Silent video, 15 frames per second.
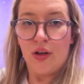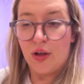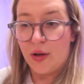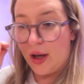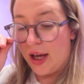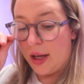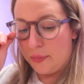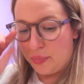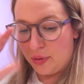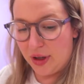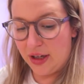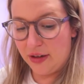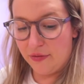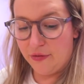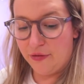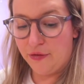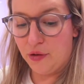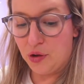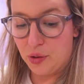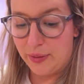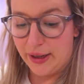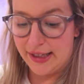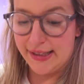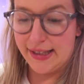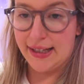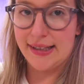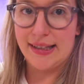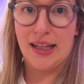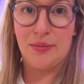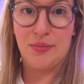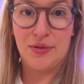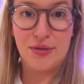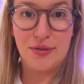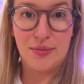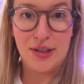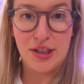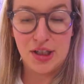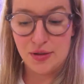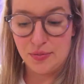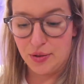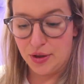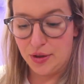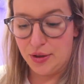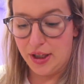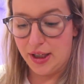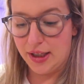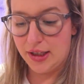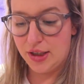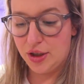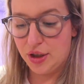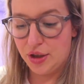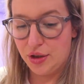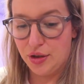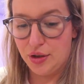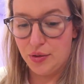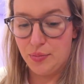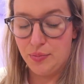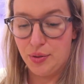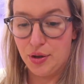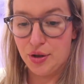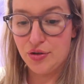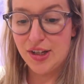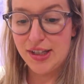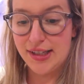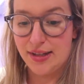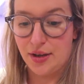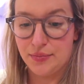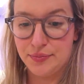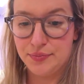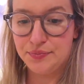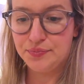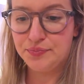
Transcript: you can't print four by six labels, which is what you need to put addresses on.